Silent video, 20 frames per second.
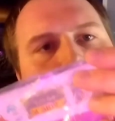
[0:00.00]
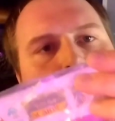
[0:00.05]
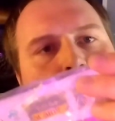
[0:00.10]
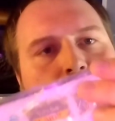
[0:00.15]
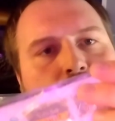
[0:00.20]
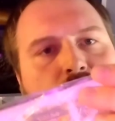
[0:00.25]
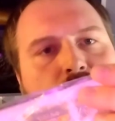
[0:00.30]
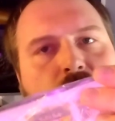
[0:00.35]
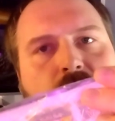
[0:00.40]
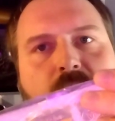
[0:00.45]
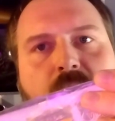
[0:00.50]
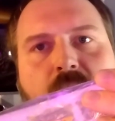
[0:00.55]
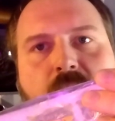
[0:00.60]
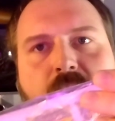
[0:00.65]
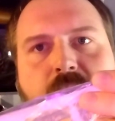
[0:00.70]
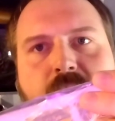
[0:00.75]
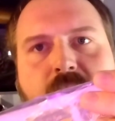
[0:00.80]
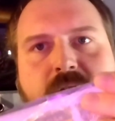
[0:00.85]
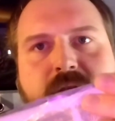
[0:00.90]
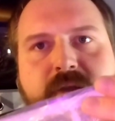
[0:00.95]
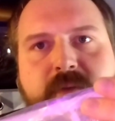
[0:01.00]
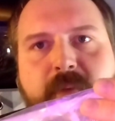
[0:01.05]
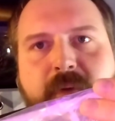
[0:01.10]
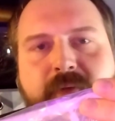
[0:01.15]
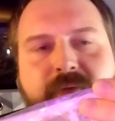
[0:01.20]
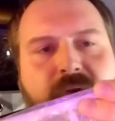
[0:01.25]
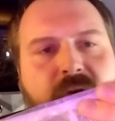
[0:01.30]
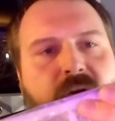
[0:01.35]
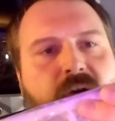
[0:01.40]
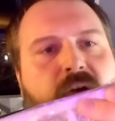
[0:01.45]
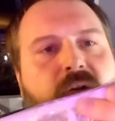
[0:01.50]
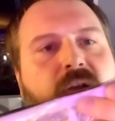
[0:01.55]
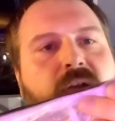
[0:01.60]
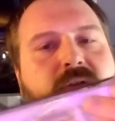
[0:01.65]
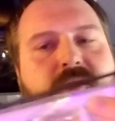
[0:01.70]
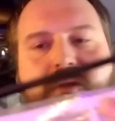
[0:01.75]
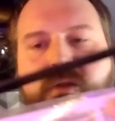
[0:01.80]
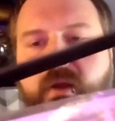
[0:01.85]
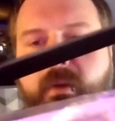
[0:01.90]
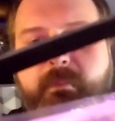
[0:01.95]
No, don't cut against my finger.
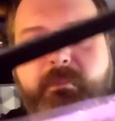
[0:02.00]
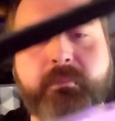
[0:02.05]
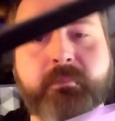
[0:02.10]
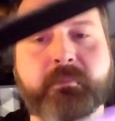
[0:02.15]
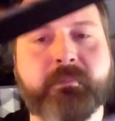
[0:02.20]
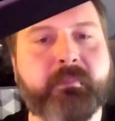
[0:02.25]
That's dumb.